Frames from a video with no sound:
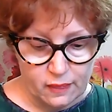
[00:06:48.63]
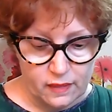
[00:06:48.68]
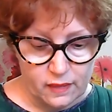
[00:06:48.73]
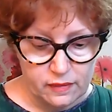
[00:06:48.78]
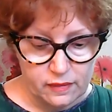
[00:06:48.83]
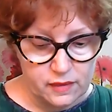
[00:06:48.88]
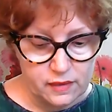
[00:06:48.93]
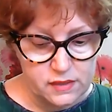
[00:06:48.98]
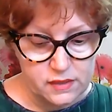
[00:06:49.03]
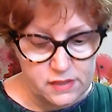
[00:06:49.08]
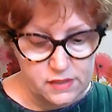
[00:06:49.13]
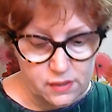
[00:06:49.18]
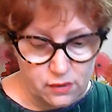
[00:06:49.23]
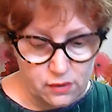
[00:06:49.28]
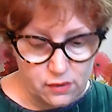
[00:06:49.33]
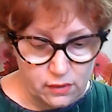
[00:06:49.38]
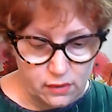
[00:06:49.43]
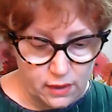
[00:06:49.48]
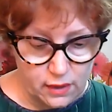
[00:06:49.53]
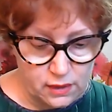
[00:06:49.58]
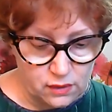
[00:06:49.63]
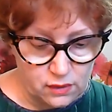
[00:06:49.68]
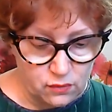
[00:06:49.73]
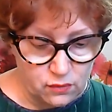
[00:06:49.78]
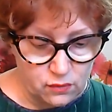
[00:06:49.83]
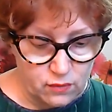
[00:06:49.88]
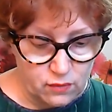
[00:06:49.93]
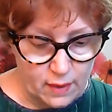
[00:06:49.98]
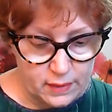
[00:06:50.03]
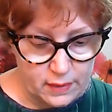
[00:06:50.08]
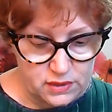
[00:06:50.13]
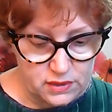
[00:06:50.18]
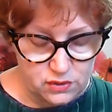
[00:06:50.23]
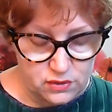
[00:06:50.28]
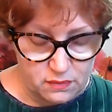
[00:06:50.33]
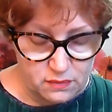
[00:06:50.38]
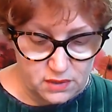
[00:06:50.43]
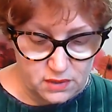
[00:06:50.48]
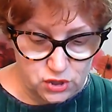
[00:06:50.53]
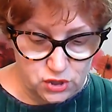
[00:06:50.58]
The deer and the rabbits
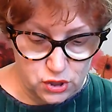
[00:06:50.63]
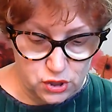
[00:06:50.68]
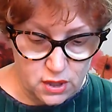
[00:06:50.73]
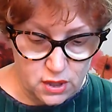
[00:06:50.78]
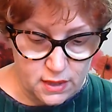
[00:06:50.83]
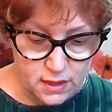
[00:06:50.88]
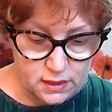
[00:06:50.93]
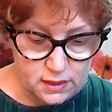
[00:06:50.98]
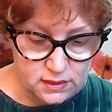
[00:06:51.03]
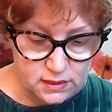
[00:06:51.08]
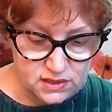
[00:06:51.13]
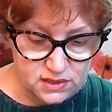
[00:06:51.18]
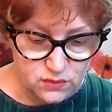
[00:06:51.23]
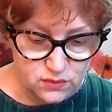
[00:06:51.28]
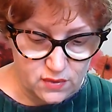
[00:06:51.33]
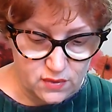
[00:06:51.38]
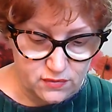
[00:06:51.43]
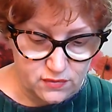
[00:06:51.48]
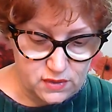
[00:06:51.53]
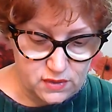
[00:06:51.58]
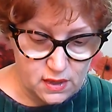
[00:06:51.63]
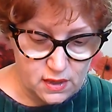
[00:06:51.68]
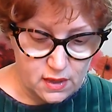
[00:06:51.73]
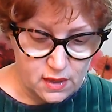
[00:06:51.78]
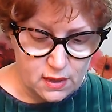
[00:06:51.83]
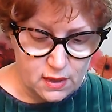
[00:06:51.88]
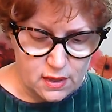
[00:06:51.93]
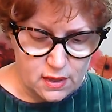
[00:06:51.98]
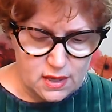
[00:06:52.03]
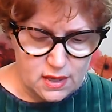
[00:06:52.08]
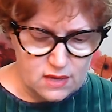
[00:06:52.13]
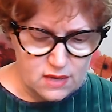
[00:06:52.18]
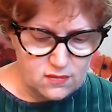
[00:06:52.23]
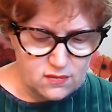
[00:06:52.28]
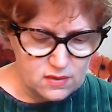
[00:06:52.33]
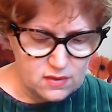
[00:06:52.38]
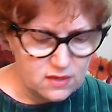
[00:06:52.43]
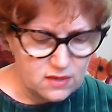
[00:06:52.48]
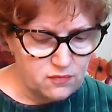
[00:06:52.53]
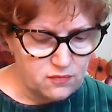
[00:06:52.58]
would be shy and swift. Even
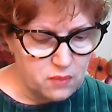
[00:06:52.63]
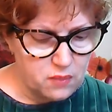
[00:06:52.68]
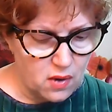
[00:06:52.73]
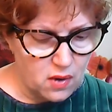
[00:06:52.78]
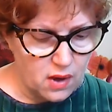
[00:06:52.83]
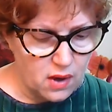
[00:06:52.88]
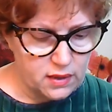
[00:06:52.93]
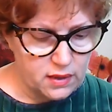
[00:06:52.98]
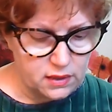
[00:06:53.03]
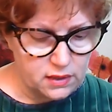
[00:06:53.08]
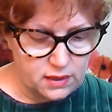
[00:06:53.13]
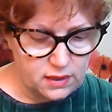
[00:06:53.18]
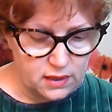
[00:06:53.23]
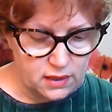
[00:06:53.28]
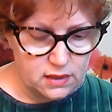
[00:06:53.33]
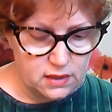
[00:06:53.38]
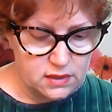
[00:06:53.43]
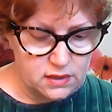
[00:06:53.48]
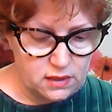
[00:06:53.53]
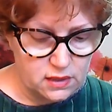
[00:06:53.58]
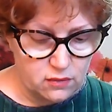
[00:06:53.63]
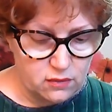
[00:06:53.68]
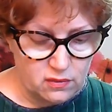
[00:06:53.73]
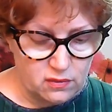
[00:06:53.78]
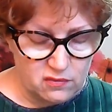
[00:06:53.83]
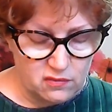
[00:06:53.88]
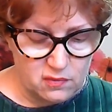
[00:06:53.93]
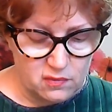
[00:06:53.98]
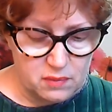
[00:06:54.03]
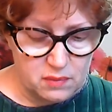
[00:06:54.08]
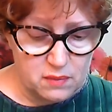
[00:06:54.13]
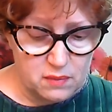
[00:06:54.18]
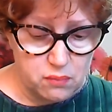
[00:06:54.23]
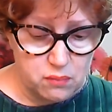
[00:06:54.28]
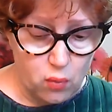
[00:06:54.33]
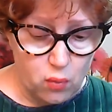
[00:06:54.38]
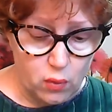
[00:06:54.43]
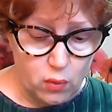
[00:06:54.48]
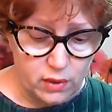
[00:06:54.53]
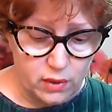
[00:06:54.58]
if Pa could get a deer, it would be
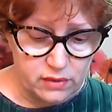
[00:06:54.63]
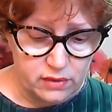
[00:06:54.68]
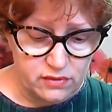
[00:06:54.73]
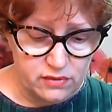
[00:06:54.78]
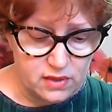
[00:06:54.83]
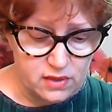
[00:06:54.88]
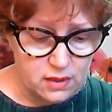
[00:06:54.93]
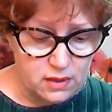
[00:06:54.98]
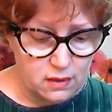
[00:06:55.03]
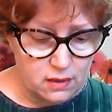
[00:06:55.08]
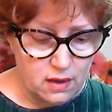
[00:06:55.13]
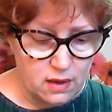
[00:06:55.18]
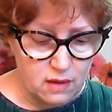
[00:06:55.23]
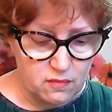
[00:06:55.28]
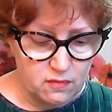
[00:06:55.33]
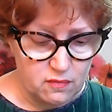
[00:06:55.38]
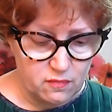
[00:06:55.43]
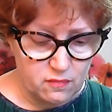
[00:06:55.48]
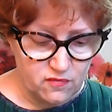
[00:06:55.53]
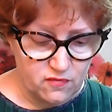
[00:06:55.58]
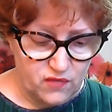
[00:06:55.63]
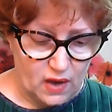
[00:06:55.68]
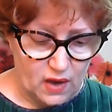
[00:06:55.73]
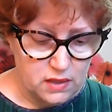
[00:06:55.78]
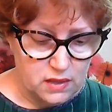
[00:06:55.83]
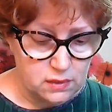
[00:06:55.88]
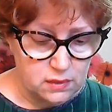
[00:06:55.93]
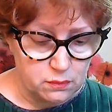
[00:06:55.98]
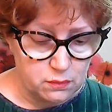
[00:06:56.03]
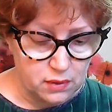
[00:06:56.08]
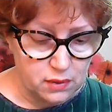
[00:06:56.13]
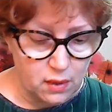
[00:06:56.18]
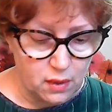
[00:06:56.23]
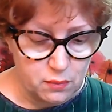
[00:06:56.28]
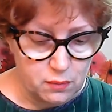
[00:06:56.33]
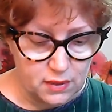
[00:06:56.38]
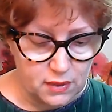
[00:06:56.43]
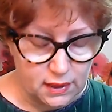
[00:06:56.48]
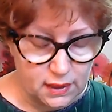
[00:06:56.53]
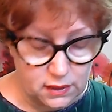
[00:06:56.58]
poor and thin, not fat and plump
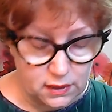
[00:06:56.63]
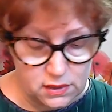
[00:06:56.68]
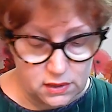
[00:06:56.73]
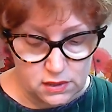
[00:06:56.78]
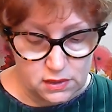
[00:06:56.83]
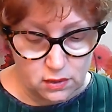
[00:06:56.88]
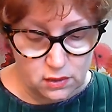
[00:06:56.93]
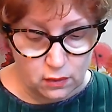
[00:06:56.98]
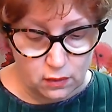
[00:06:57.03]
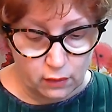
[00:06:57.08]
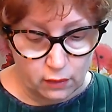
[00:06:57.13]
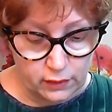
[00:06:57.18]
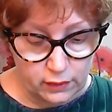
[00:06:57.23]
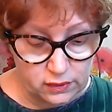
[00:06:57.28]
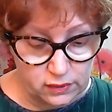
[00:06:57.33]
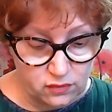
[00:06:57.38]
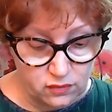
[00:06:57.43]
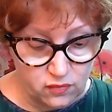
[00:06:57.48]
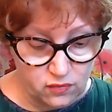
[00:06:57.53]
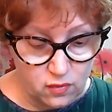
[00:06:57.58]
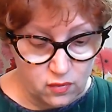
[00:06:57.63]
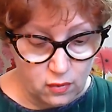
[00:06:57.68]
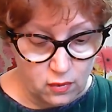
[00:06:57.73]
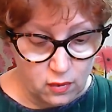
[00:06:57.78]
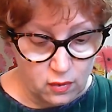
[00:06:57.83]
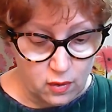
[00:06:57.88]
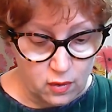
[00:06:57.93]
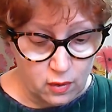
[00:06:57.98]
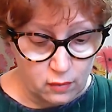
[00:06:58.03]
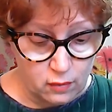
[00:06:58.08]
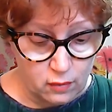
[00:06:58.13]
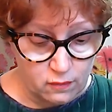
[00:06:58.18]
like the deer are in the fall.